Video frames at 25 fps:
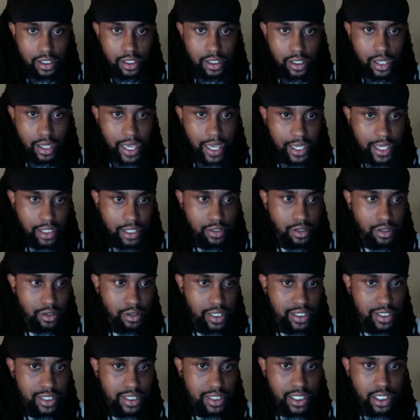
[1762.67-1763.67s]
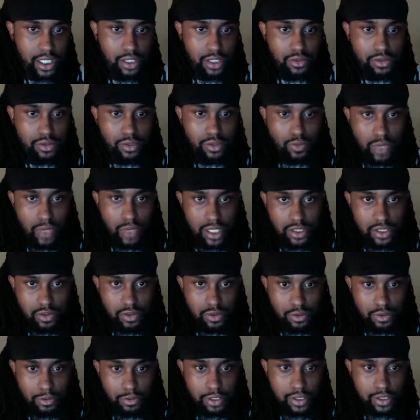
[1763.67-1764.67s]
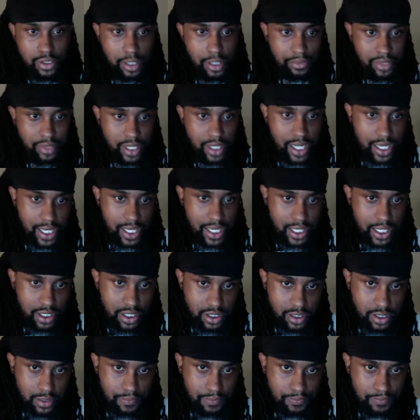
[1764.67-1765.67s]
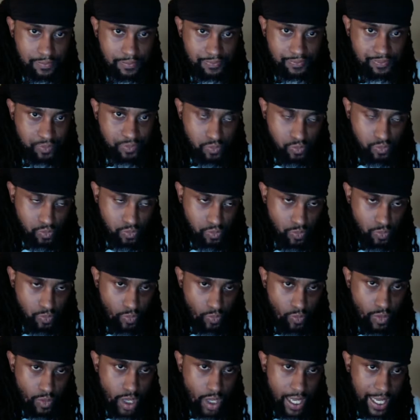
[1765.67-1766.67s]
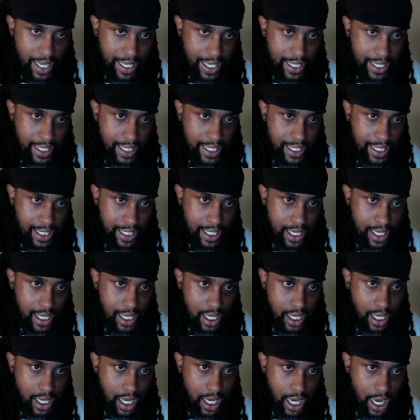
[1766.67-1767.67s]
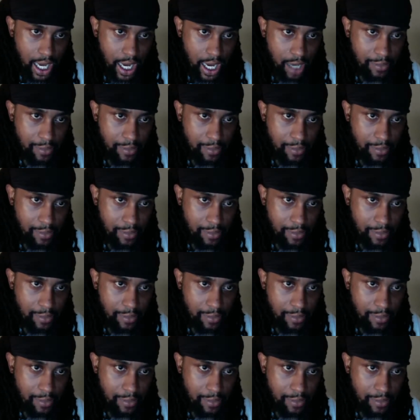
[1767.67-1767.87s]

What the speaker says: like, let's say to use the restroom or something of that nature. And I